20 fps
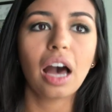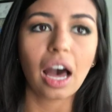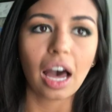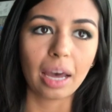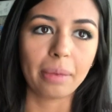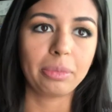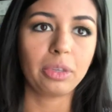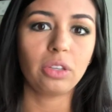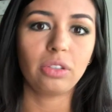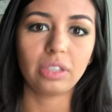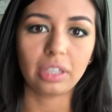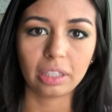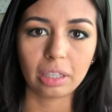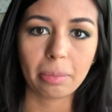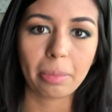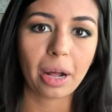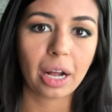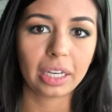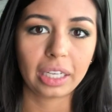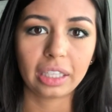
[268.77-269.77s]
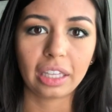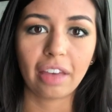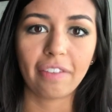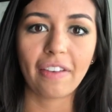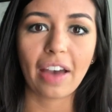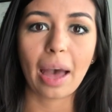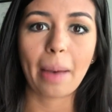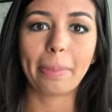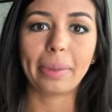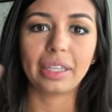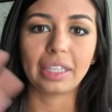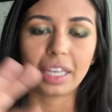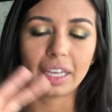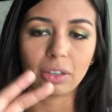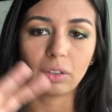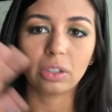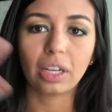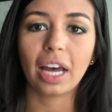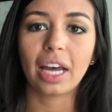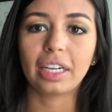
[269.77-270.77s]
I'm using the Body Love app, and
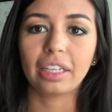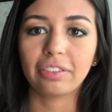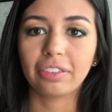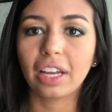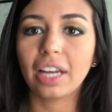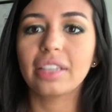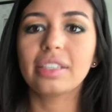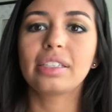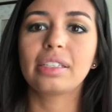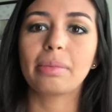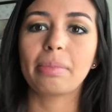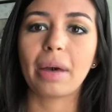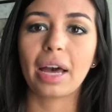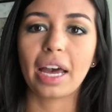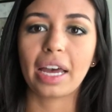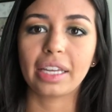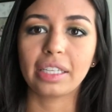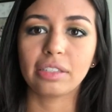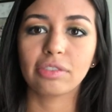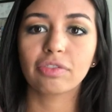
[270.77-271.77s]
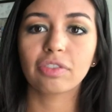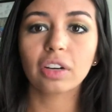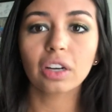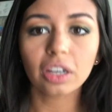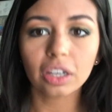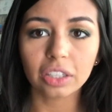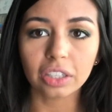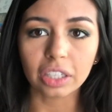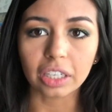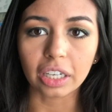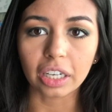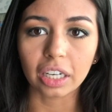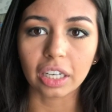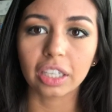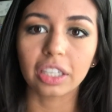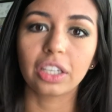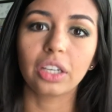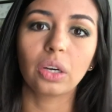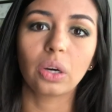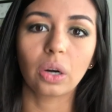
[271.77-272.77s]
that'll kind of customize
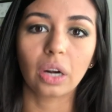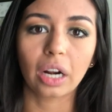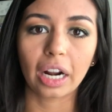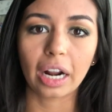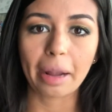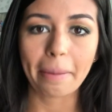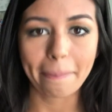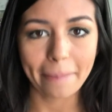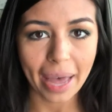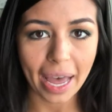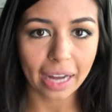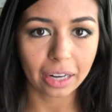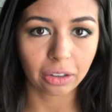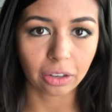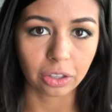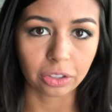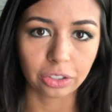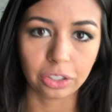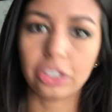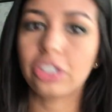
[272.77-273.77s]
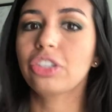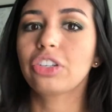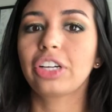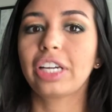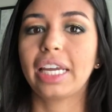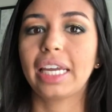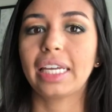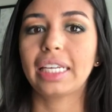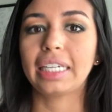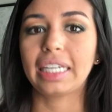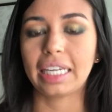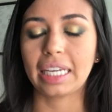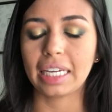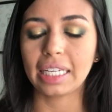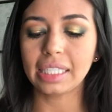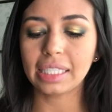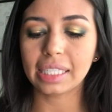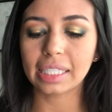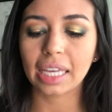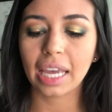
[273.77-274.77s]
further your macronutrient
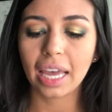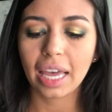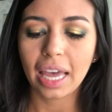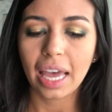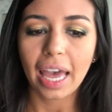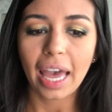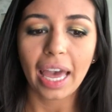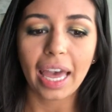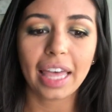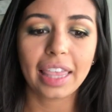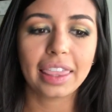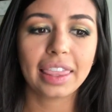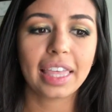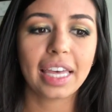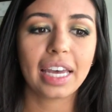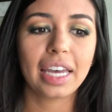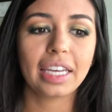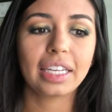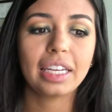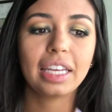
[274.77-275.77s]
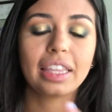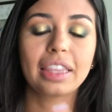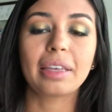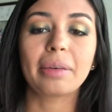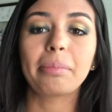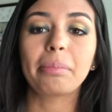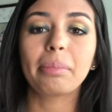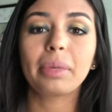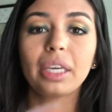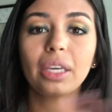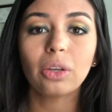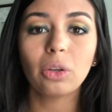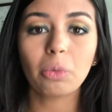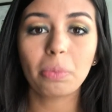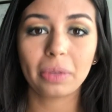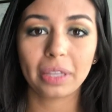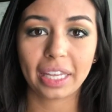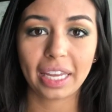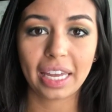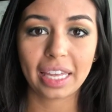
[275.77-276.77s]
needs. And then the meal
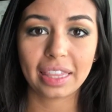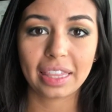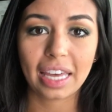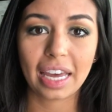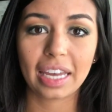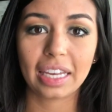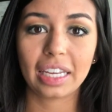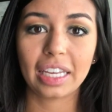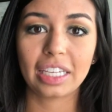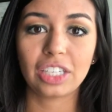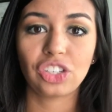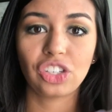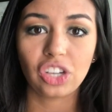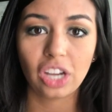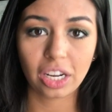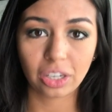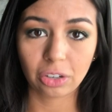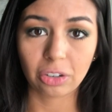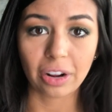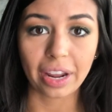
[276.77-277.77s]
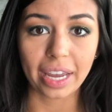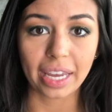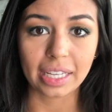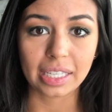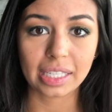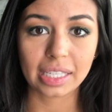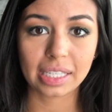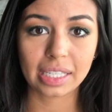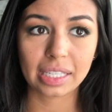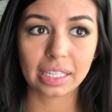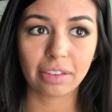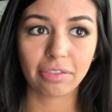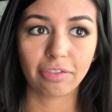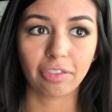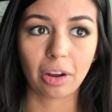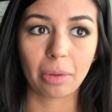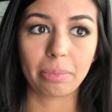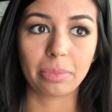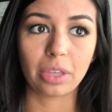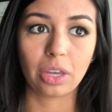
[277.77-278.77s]
plan that generates
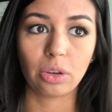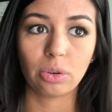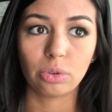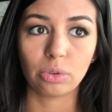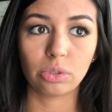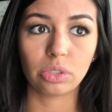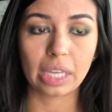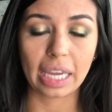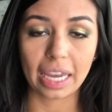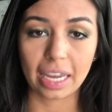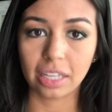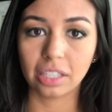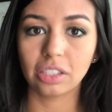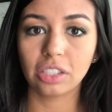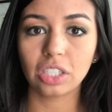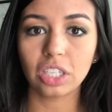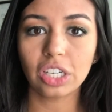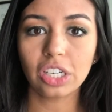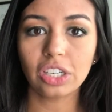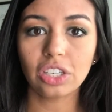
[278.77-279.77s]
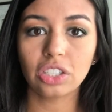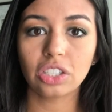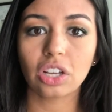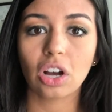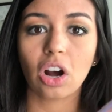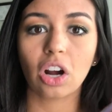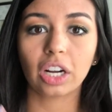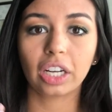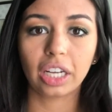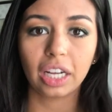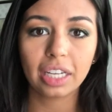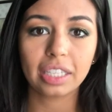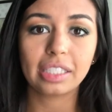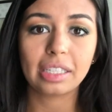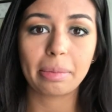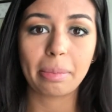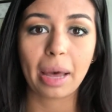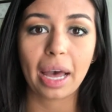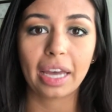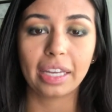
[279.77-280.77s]
from those answers are
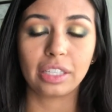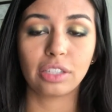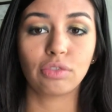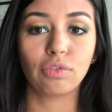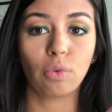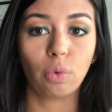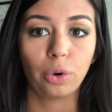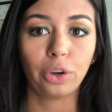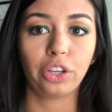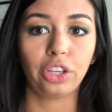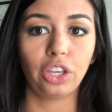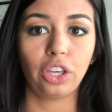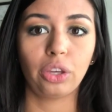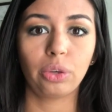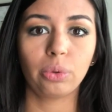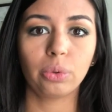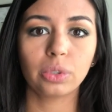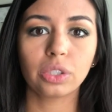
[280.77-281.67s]
customized for you.